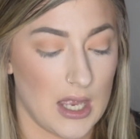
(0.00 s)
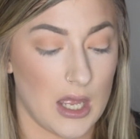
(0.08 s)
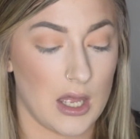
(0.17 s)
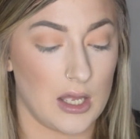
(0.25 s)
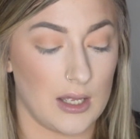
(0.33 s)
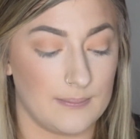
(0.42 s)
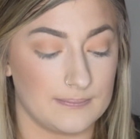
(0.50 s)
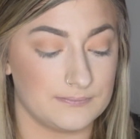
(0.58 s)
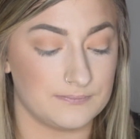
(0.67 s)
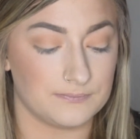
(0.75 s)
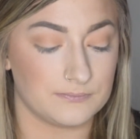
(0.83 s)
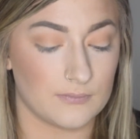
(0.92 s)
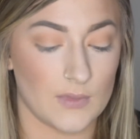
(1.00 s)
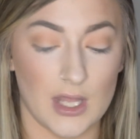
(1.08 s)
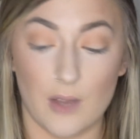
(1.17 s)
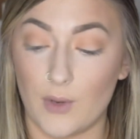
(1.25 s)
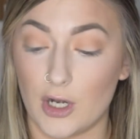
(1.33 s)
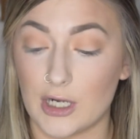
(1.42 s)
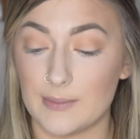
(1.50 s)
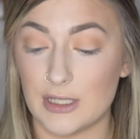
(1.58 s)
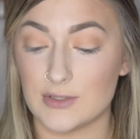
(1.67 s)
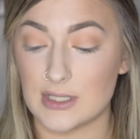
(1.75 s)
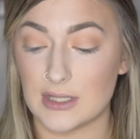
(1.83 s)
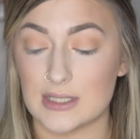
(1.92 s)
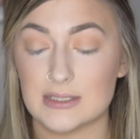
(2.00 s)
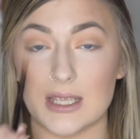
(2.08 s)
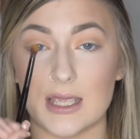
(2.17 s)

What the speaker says: And we're going to be using this